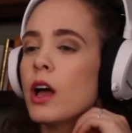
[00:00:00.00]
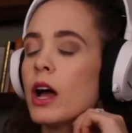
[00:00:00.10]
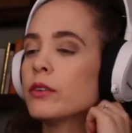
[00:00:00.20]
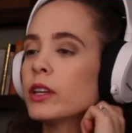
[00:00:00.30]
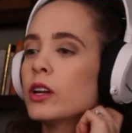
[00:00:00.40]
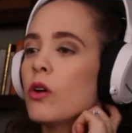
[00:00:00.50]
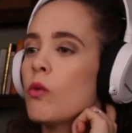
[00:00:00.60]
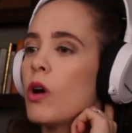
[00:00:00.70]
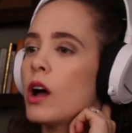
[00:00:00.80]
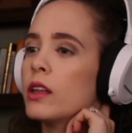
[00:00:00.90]
I really
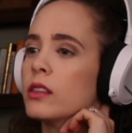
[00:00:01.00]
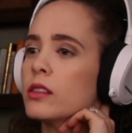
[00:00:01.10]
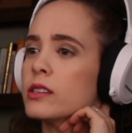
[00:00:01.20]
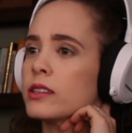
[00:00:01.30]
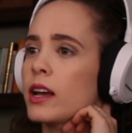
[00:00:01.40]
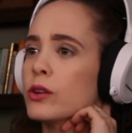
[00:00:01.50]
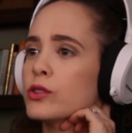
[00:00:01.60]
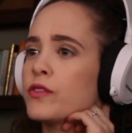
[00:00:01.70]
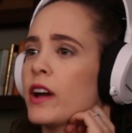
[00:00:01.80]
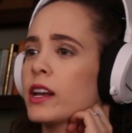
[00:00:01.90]
don't want this guy
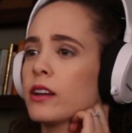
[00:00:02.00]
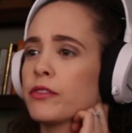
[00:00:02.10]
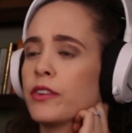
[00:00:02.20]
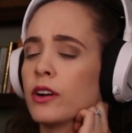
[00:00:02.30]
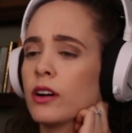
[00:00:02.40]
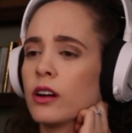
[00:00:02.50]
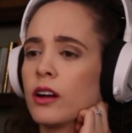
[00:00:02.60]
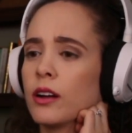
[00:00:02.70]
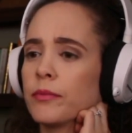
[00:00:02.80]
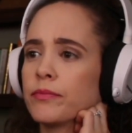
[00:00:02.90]
who's fighting for
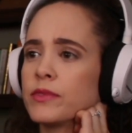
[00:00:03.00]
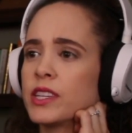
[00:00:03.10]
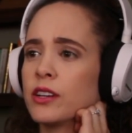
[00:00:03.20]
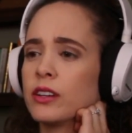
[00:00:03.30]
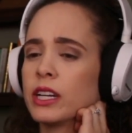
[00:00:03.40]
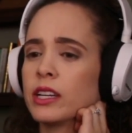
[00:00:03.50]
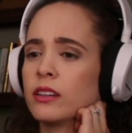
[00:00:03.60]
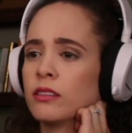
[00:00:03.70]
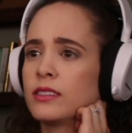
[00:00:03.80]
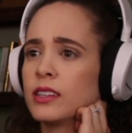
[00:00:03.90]

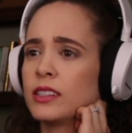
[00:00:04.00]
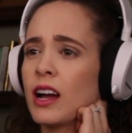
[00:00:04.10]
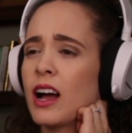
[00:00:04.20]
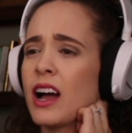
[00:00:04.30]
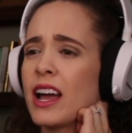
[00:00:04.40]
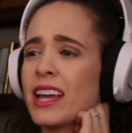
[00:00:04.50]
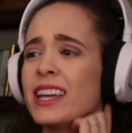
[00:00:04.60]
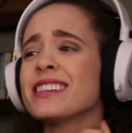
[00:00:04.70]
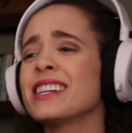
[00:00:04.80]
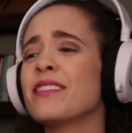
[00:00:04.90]
Tyrion to die.
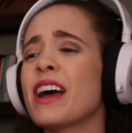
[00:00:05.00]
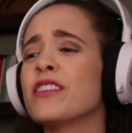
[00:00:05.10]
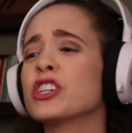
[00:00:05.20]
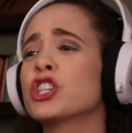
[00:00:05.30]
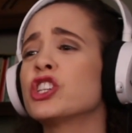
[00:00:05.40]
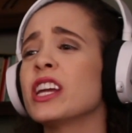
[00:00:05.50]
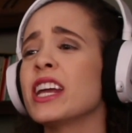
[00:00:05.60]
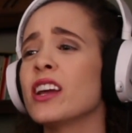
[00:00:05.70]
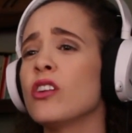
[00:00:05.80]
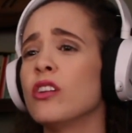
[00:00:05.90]
He doesn't even have a
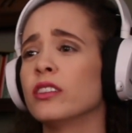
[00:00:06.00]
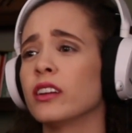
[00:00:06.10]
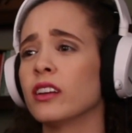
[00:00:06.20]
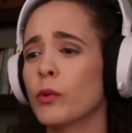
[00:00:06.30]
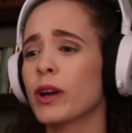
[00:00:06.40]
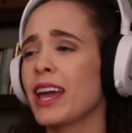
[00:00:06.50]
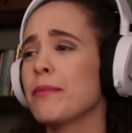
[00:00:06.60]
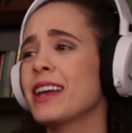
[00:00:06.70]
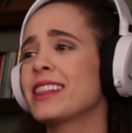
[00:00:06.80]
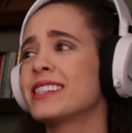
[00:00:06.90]
shield. We
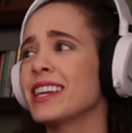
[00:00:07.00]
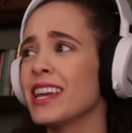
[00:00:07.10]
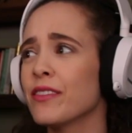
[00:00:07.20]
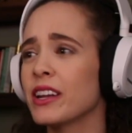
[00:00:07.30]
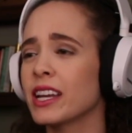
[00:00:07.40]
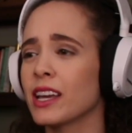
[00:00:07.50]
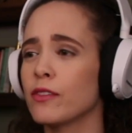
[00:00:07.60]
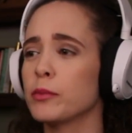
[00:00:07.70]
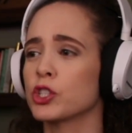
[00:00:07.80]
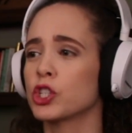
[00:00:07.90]
can't make this even and
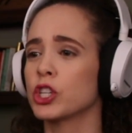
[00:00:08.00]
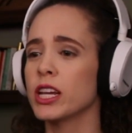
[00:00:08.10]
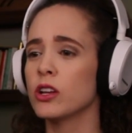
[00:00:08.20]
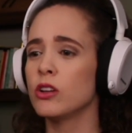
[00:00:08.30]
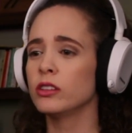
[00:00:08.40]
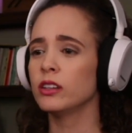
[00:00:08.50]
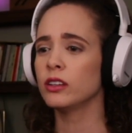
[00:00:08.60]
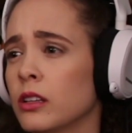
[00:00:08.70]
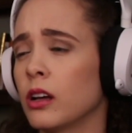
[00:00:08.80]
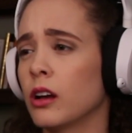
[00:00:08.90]
give him a shield.
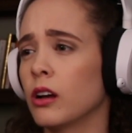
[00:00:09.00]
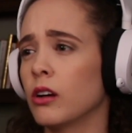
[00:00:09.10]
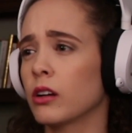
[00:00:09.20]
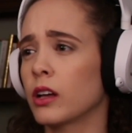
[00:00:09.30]
Oh